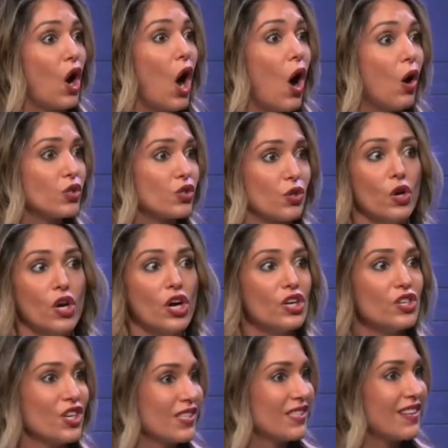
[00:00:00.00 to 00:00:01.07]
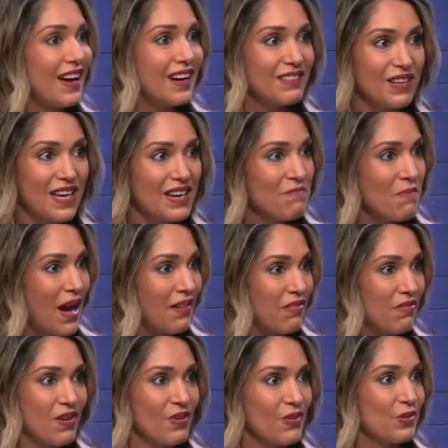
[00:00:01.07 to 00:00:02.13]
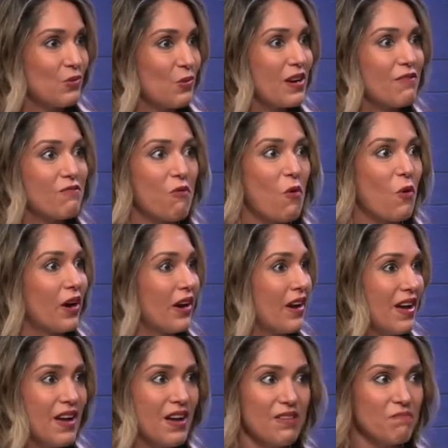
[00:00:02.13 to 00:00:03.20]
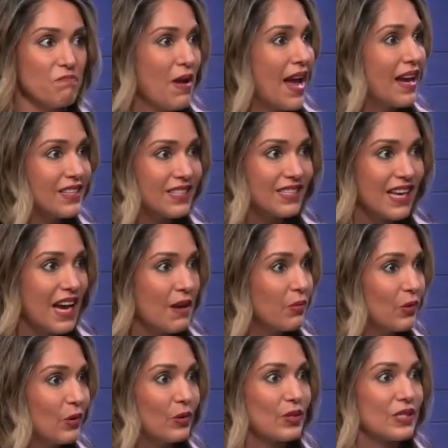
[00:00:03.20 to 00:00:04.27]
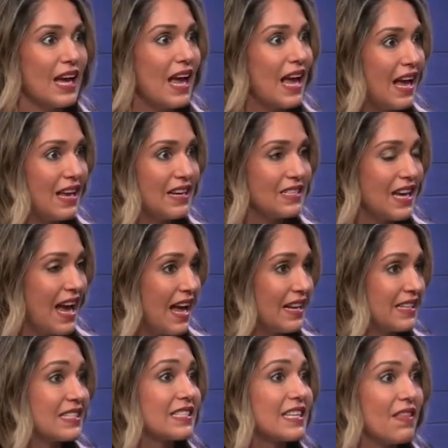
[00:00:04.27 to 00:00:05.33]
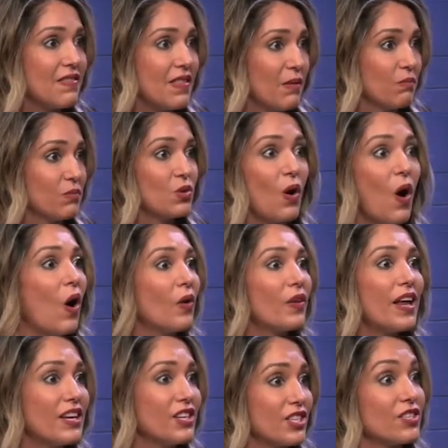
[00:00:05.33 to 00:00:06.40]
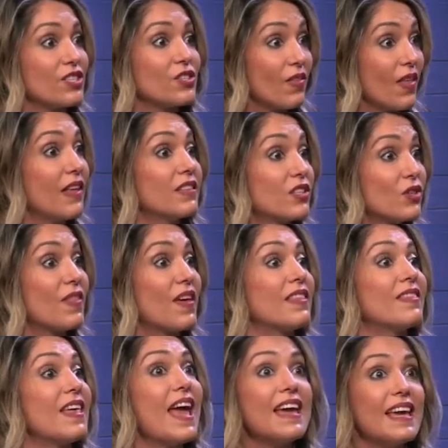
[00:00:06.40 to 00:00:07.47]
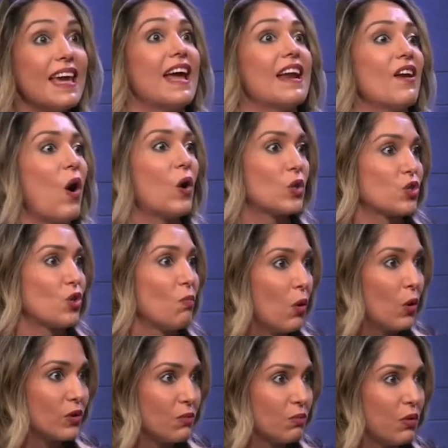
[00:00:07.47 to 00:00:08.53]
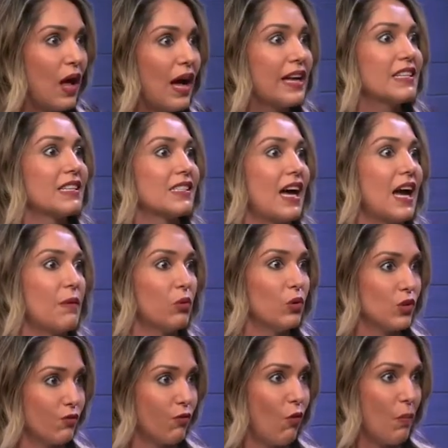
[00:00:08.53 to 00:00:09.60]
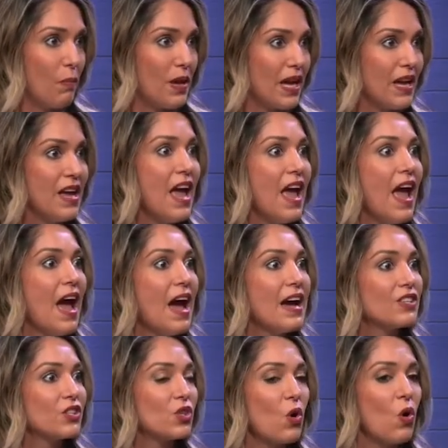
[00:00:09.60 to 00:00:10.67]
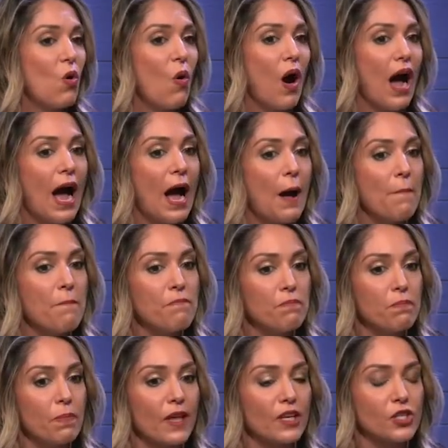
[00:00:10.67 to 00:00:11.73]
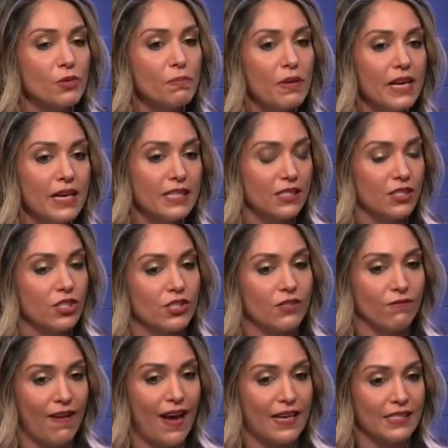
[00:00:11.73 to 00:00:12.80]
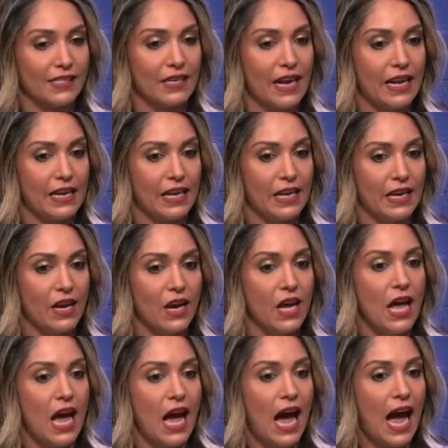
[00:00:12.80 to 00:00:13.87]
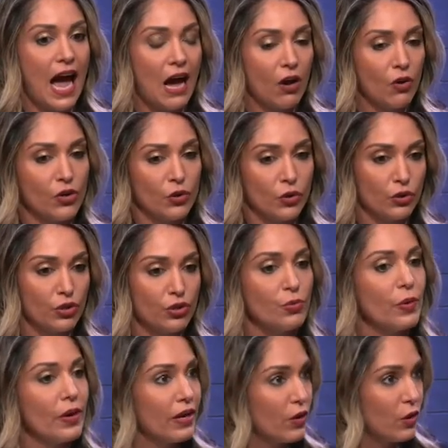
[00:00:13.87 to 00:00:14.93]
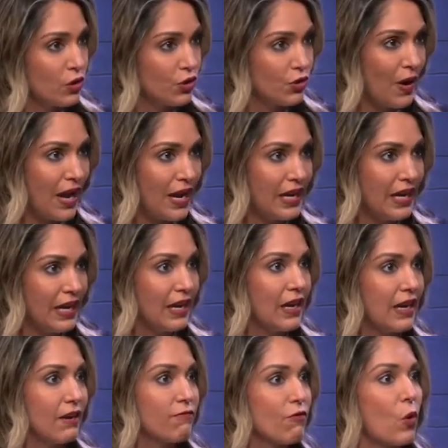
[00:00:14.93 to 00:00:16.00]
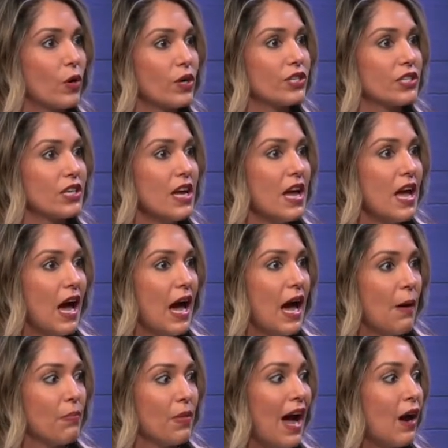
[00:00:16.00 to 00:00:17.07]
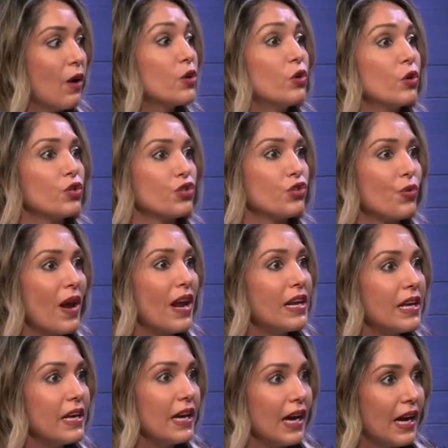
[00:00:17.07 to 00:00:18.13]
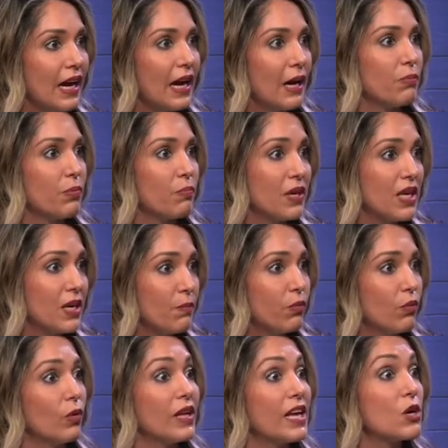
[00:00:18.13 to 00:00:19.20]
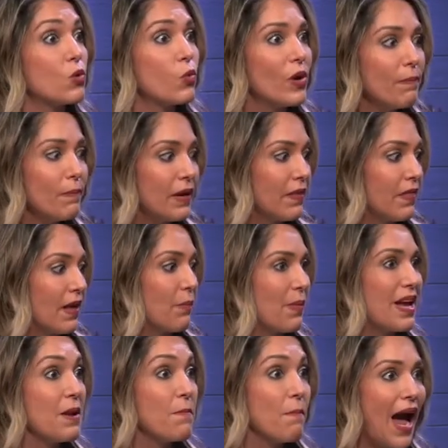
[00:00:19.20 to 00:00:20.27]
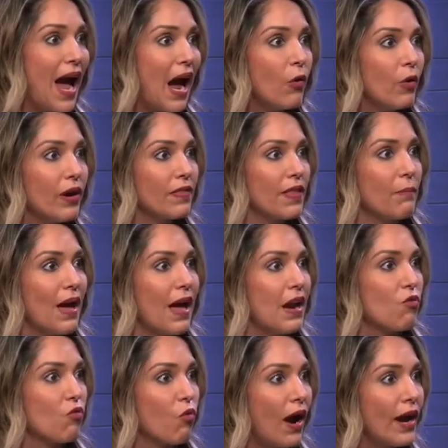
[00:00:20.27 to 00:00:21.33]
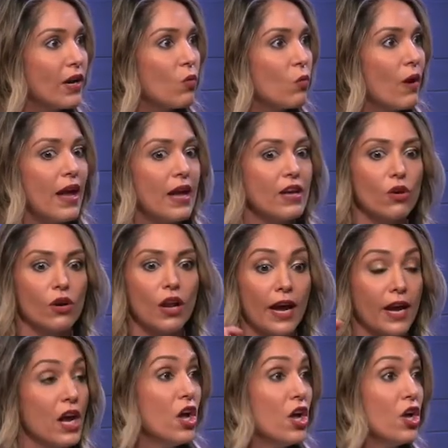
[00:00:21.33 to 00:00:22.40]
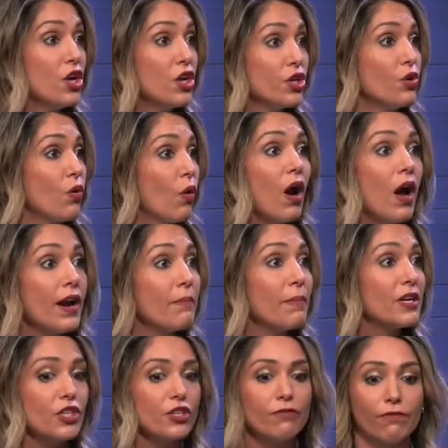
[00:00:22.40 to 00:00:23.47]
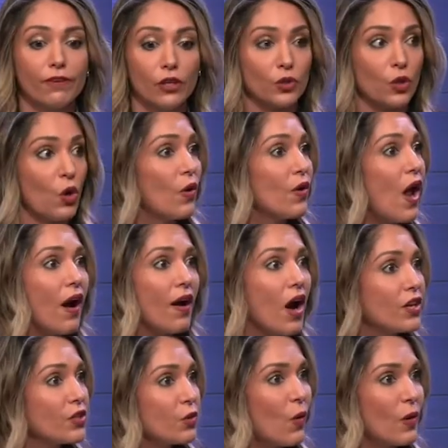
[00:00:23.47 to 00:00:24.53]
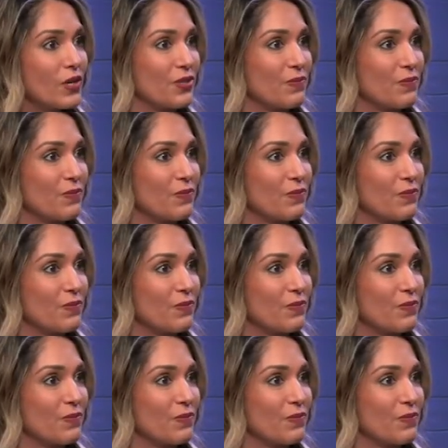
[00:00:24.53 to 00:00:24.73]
also, just like in Matthew 24, make disciples and, and send them to all nations so that, so that they can also multiply disciples for me. Yeah. So um, to me, it's just fascinating how you're doing your training and, of course, um, how you're training up people, equipping them, empowering them. And right away, you're like, you're on a mission field, go knock on doors.